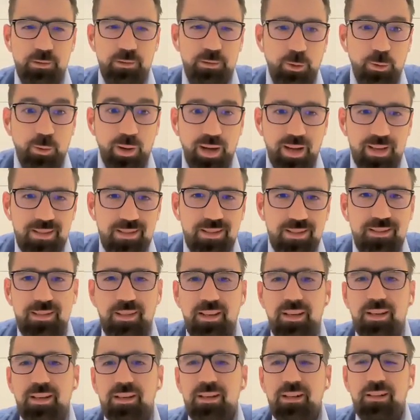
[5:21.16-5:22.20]
So as a
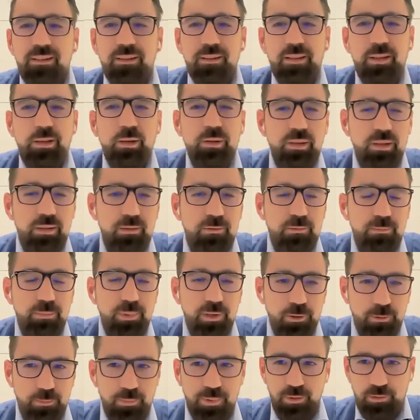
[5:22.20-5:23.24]
TL, you need to
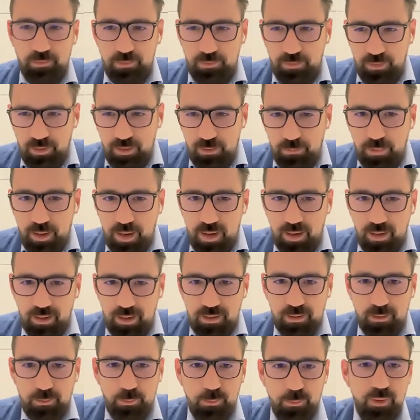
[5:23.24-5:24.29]
be open to feedback,
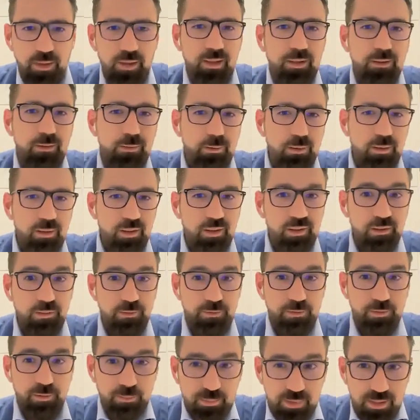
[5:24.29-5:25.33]
willing to
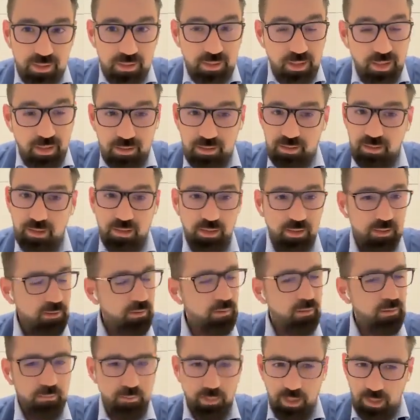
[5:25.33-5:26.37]
learn from mistakes because
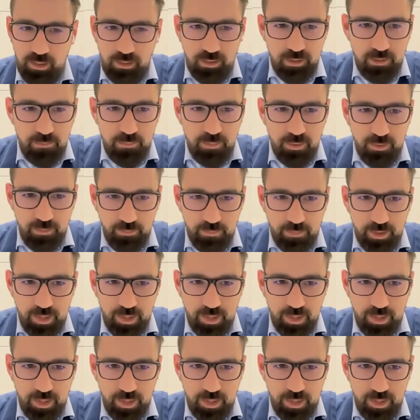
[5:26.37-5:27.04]
you'll make them.